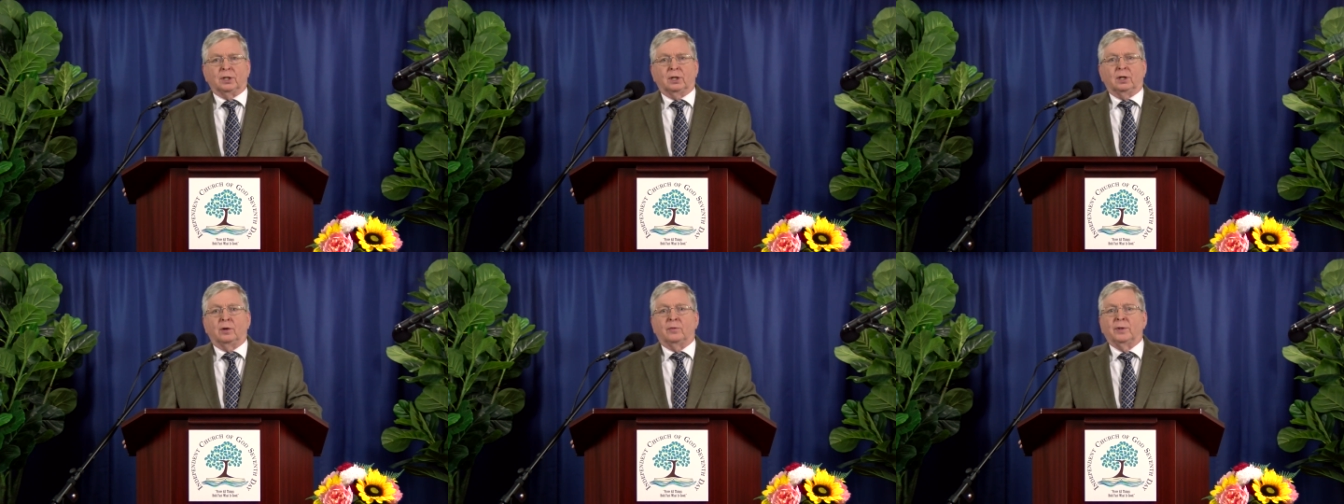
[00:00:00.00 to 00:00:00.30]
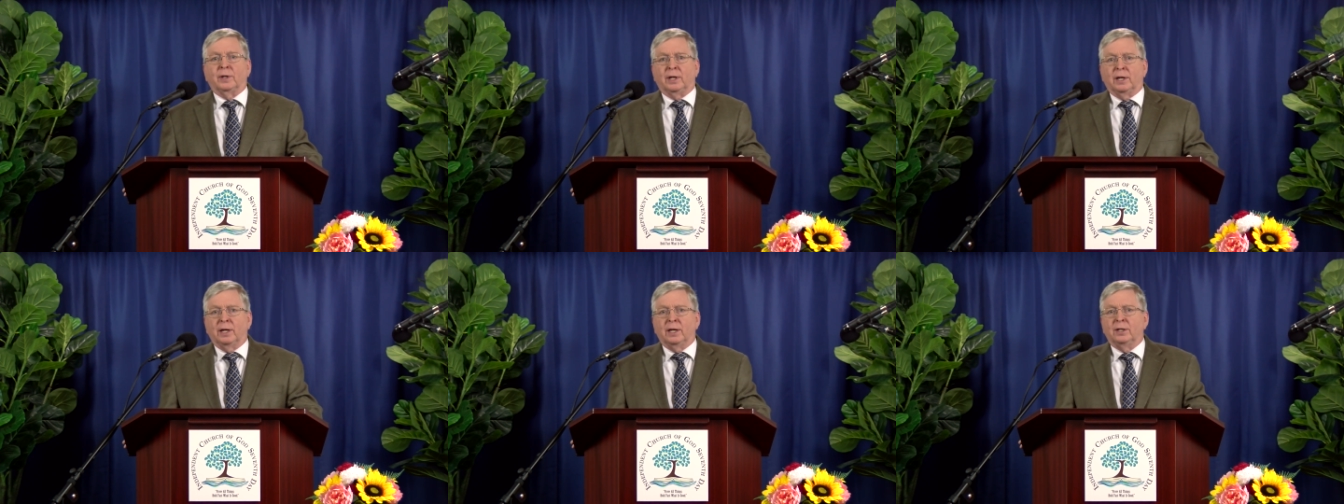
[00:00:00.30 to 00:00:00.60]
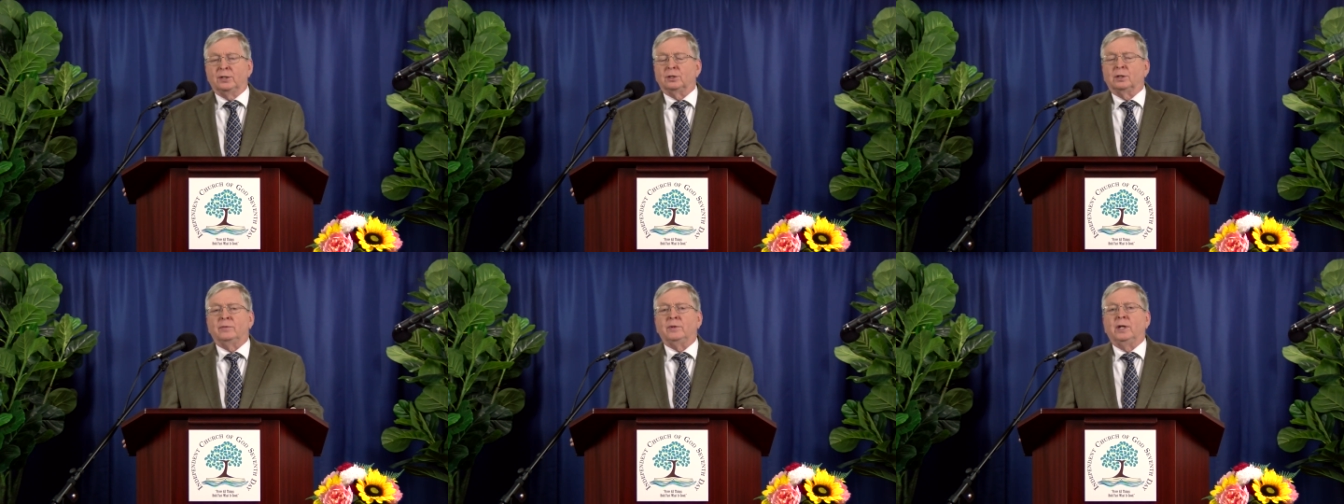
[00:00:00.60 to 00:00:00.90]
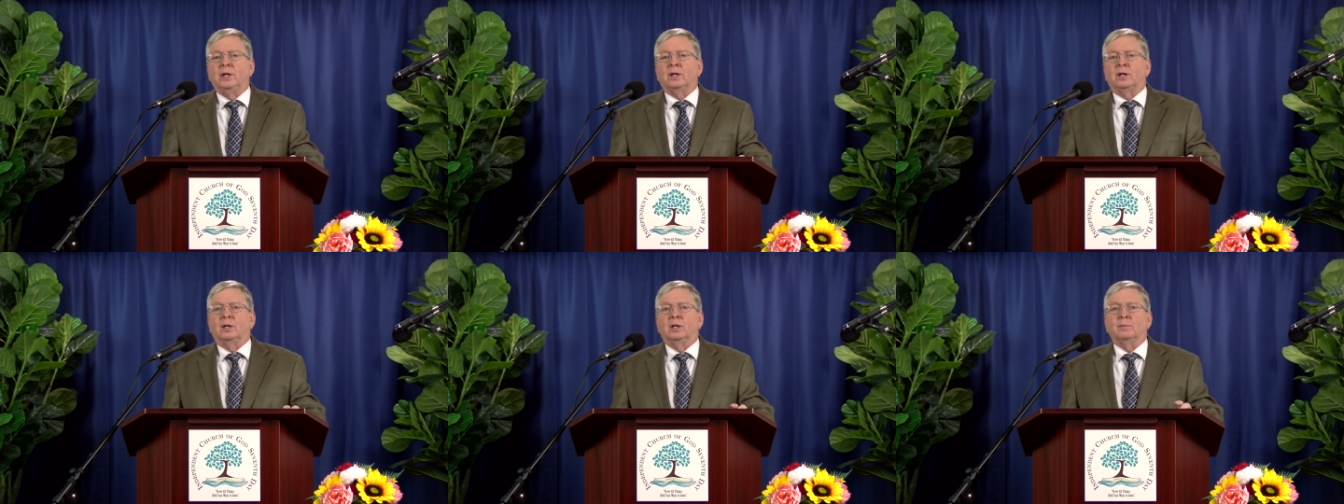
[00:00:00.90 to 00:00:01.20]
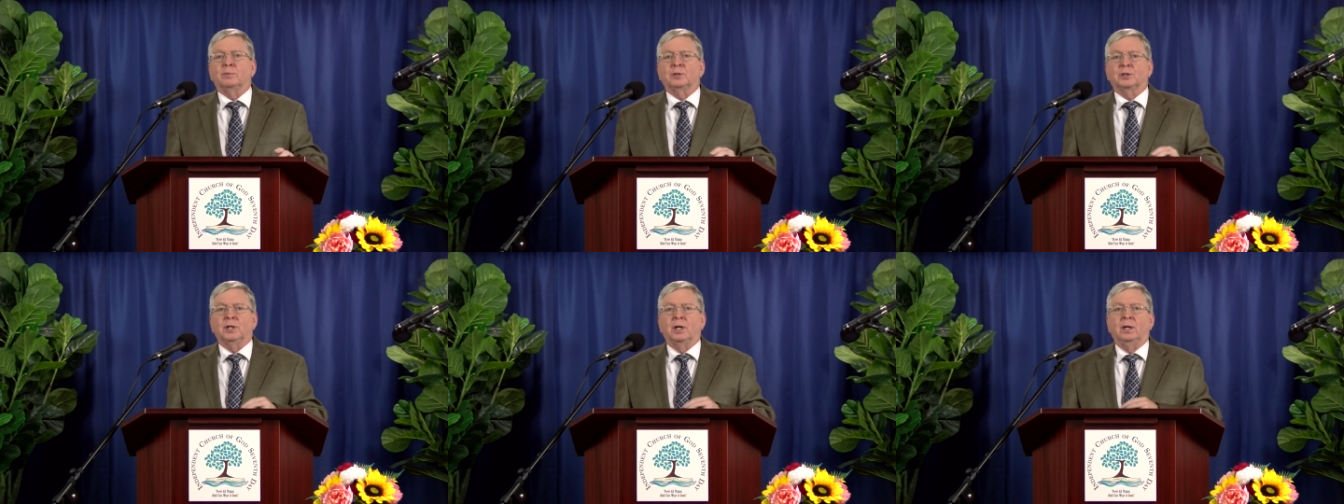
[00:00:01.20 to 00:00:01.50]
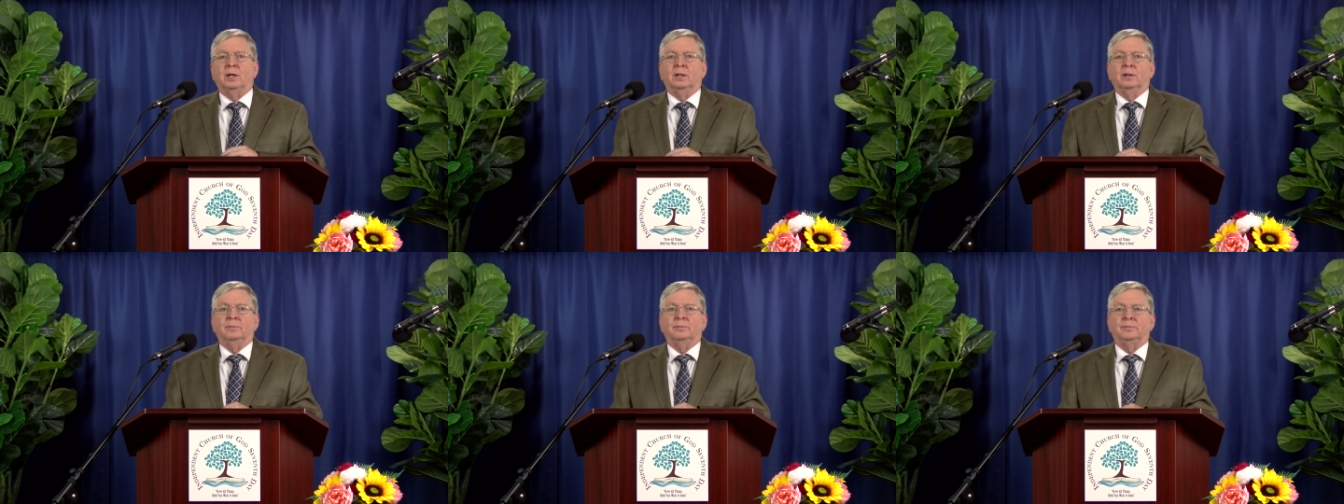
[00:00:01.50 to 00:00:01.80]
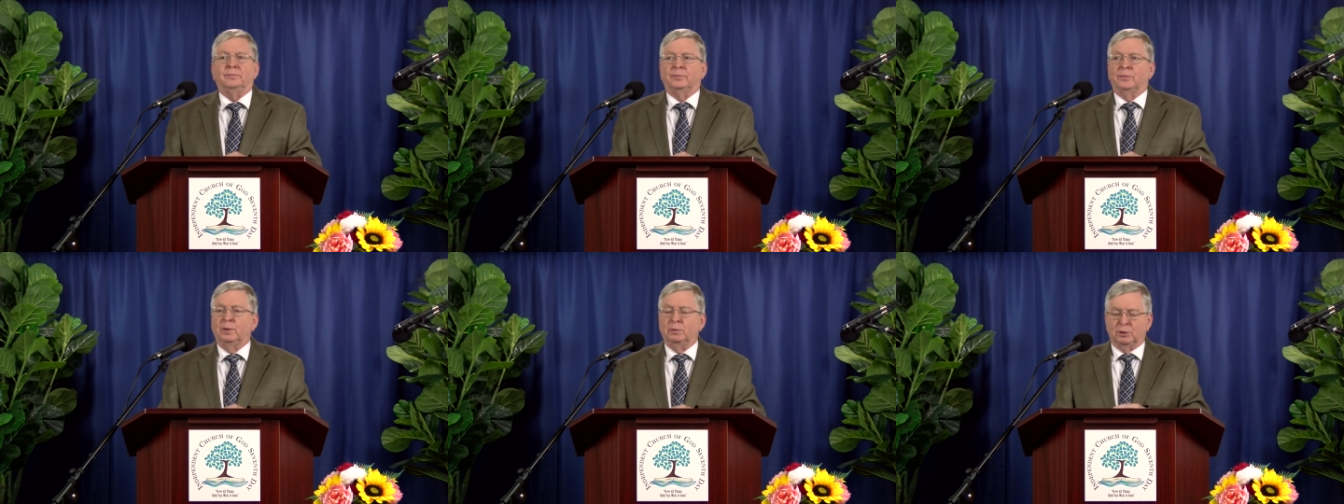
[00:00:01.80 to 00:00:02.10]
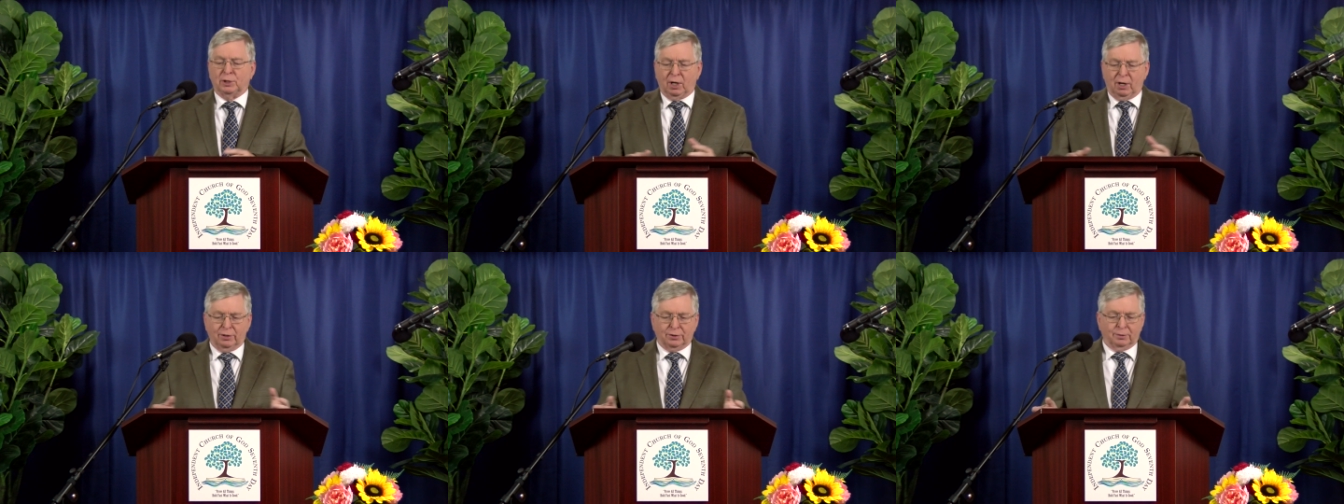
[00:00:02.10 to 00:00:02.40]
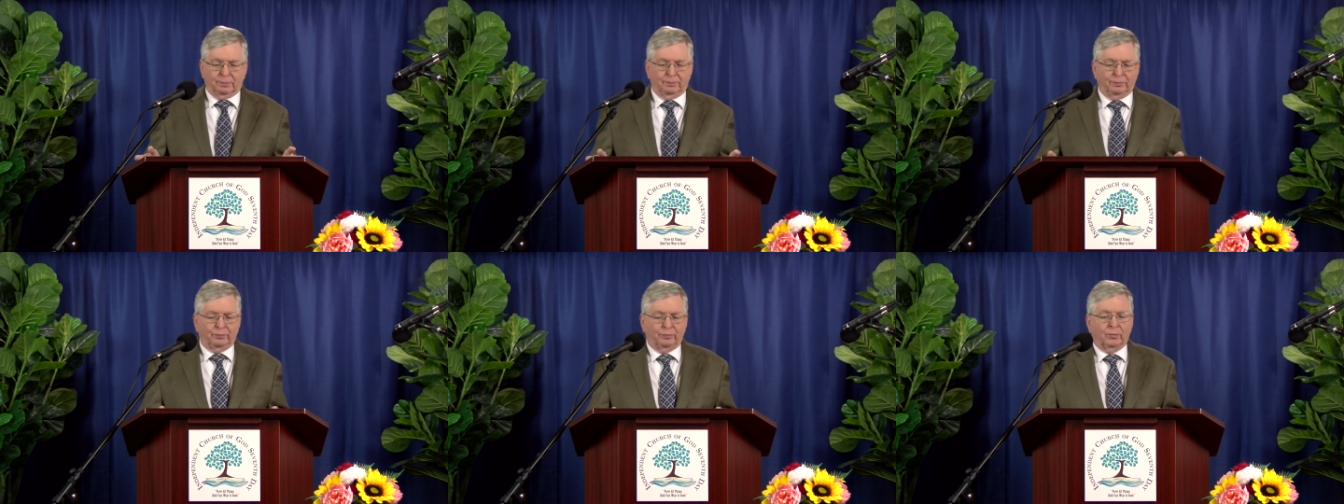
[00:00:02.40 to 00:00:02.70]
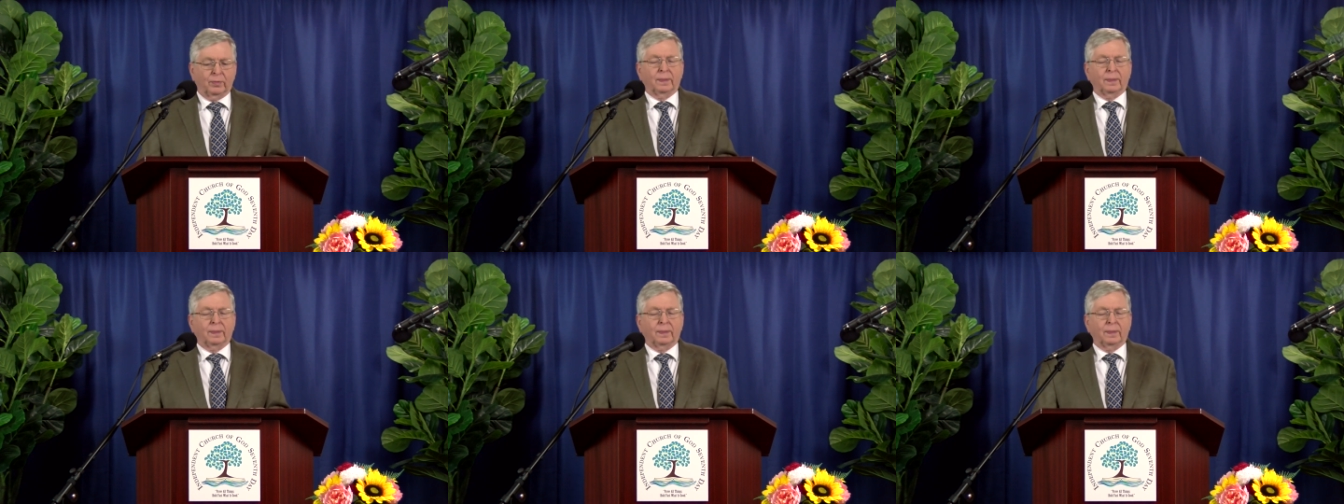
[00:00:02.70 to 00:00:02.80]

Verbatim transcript: along the edge of the eclipsed sun. It was awesome.